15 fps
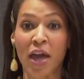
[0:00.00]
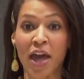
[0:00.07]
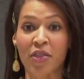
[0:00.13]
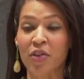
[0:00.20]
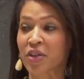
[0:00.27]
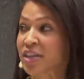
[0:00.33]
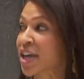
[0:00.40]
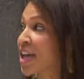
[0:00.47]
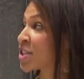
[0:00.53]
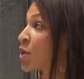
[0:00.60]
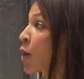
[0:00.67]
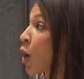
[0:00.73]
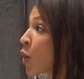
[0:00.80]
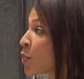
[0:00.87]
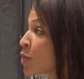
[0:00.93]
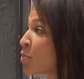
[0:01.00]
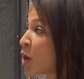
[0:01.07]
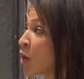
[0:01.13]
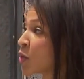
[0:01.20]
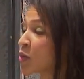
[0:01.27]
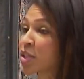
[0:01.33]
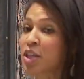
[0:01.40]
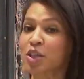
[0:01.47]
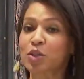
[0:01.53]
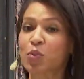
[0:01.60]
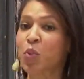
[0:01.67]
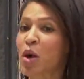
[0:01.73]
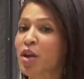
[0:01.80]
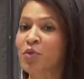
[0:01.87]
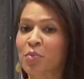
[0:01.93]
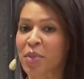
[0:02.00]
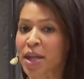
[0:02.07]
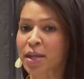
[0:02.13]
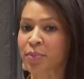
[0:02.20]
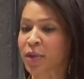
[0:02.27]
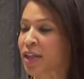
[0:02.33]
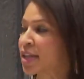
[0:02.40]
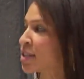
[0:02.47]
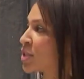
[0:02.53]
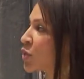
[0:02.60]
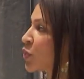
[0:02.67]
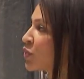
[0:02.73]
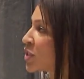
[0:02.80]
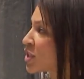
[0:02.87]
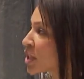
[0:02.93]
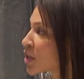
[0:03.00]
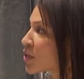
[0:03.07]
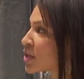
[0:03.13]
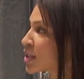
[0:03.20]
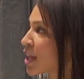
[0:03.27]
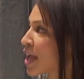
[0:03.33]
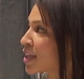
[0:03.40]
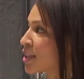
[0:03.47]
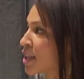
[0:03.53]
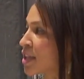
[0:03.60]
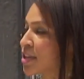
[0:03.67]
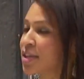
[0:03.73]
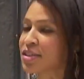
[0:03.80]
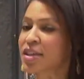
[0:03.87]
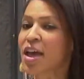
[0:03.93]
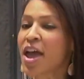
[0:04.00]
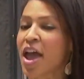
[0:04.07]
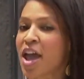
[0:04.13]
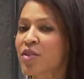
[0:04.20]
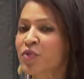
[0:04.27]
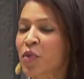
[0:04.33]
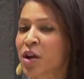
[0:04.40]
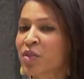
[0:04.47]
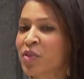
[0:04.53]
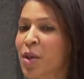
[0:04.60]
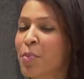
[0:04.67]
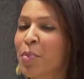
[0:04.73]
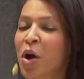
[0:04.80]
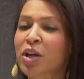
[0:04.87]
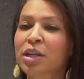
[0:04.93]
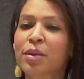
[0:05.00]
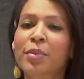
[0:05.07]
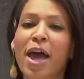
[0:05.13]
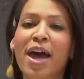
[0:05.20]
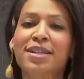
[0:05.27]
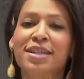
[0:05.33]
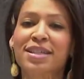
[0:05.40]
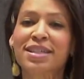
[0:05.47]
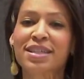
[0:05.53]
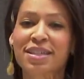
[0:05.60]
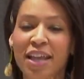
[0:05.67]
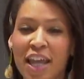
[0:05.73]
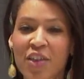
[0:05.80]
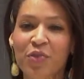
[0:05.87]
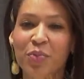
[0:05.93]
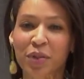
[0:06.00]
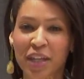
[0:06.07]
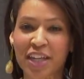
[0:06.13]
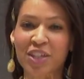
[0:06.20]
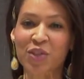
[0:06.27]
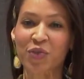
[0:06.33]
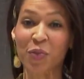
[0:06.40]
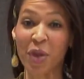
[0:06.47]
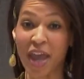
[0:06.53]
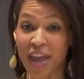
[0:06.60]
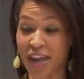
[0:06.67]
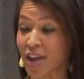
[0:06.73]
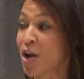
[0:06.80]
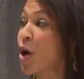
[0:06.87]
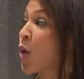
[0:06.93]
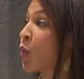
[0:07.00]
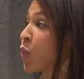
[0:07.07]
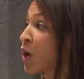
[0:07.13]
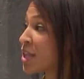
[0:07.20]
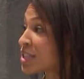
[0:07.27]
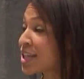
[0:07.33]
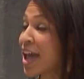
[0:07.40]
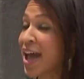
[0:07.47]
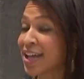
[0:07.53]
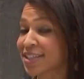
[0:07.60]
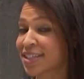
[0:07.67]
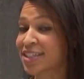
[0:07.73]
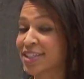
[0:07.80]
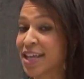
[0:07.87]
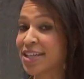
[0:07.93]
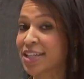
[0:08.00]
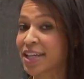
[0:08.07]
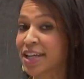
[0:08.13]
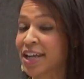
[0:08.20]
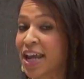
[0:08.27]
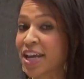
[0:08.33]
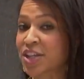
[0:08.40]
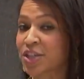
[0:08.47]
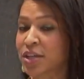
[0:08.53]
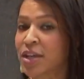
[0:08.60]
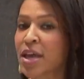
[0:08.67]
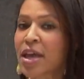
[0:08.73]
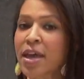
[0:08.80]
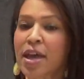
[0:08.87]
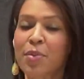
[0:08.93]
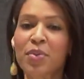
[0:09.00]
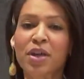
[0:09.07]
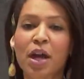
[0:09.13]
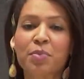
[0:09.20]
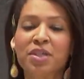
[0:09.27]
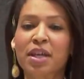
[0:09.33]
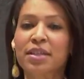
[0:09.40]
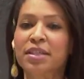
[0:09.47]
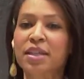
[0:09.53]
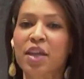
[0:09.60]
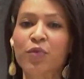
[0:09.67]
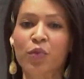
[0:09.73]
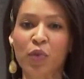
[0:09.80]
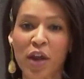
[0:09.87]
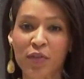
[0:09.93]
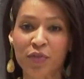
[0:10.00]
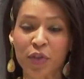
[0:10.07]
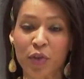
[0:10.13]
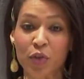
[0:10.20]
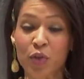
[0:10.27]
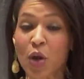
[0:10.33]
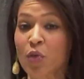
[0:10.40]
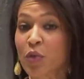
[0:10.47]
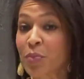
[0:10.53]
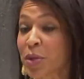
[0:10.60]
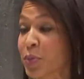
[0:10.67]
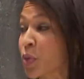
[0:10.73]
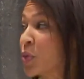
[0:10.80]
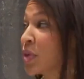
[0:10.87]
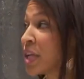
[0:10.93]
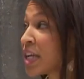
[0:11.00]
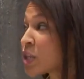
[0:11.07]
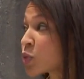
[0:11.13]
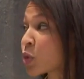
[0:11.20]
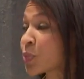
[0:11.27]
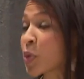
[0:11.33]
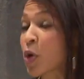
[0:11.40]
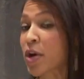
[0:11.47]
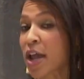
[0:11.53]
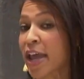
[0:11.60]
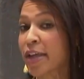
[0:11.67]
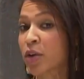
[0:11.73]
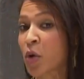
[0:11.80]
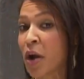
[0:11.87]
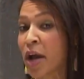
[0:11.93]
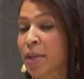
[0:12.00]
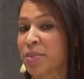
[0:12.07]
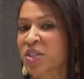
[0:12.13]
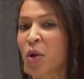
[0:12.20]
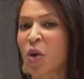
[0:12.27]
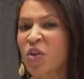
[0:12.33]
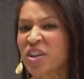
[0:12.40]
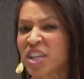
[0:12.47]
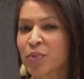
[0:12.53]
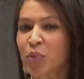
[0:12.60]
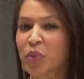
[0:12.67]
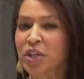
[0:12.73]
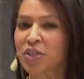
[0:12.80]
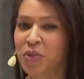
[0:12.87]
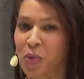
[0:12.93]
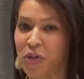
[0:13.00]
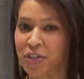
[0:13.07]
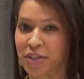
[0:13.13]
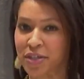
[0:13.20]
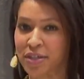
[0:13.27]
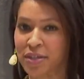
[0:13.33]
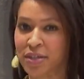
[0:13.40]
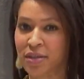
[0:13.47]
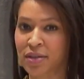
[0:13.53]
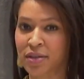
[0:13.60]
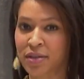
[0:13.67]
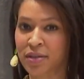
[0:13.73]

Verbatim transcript: Heather, yes, Urban Mo's is one of many places with stickers like these in front of them marking them as a safe place from hate. Once it has this designation, it becomes a safe refuge from people who need to report hate crimes or need resources.